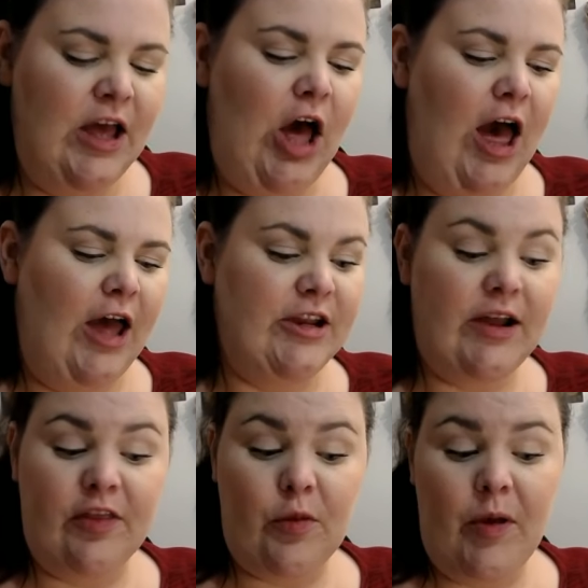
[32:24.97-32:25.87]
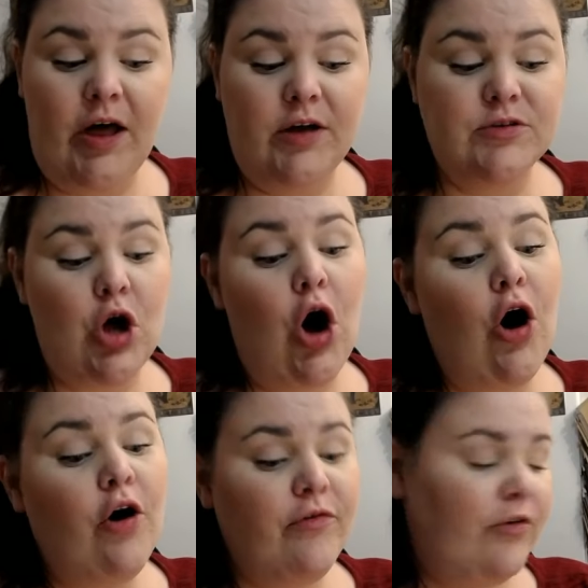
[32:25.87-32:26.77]
You'd like the pearls
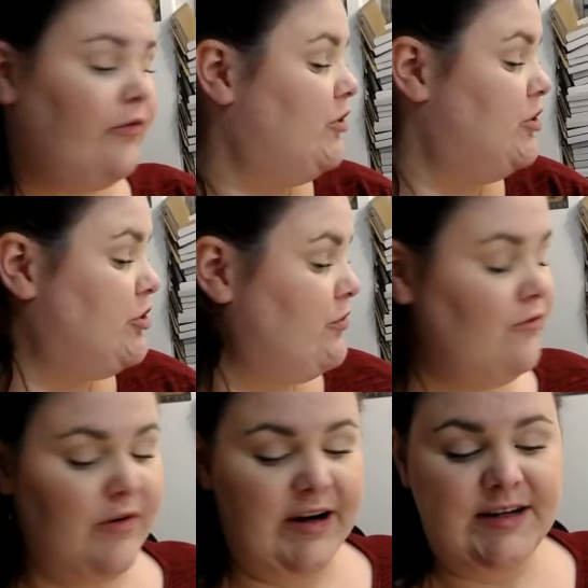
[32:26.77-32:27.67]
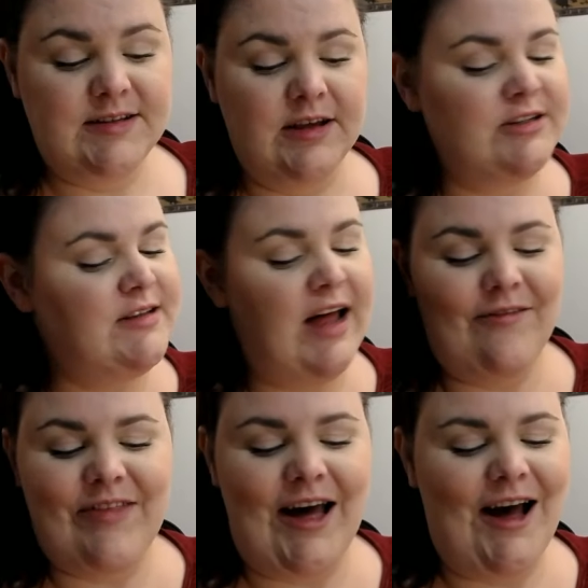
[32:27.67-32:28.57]
off of the jewellery. So just have
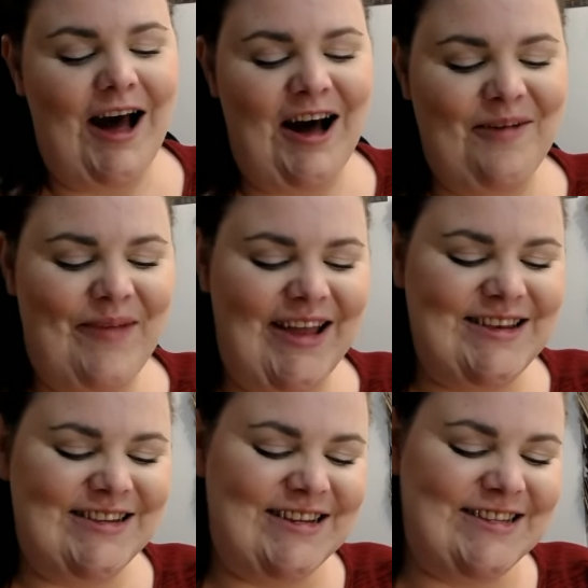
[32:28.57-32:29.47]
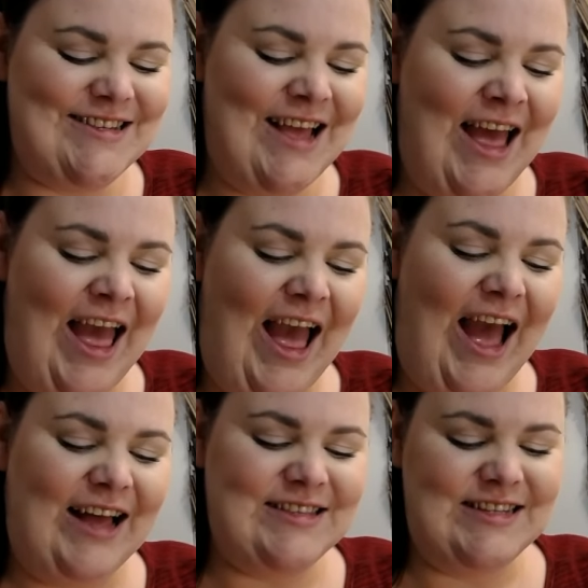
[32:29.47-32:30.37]
that heart pendant
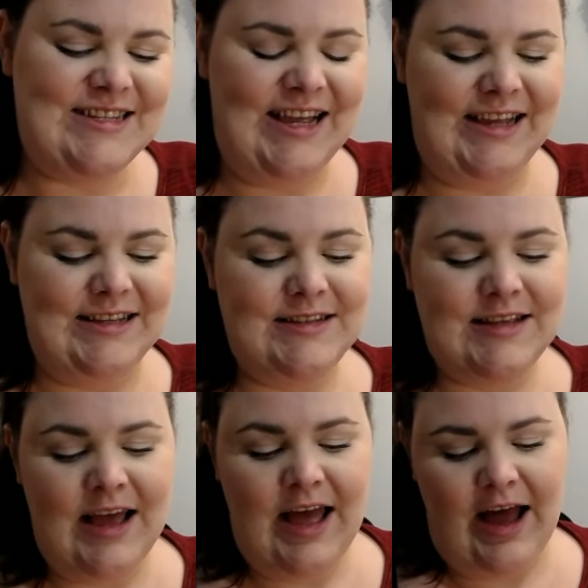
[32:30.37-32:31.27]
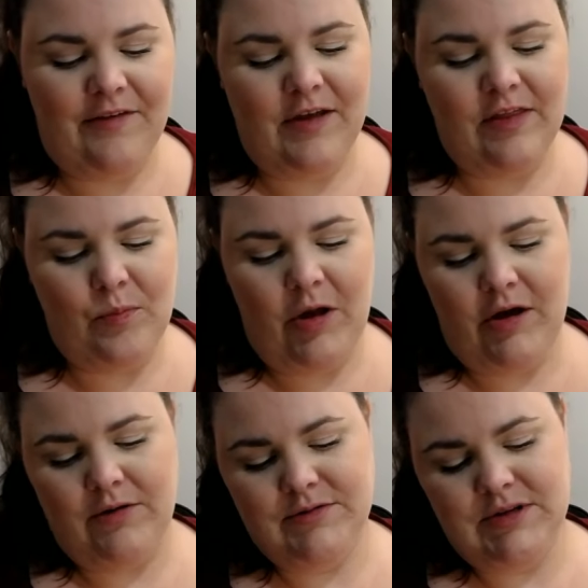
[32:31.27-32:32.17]
as it is. And then the
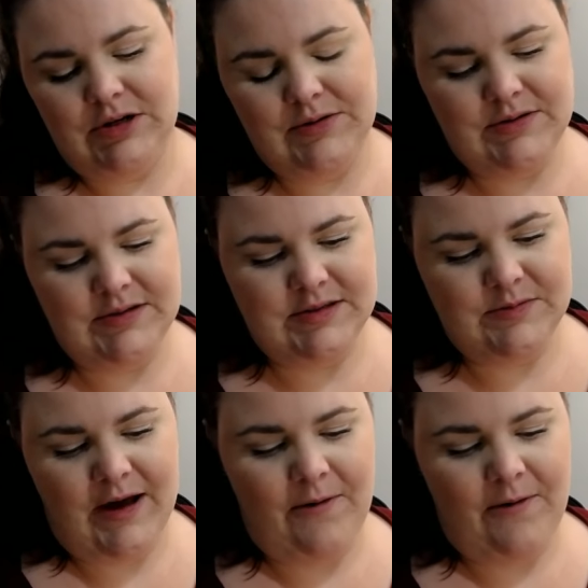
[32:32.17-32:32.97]
pearls loose as well.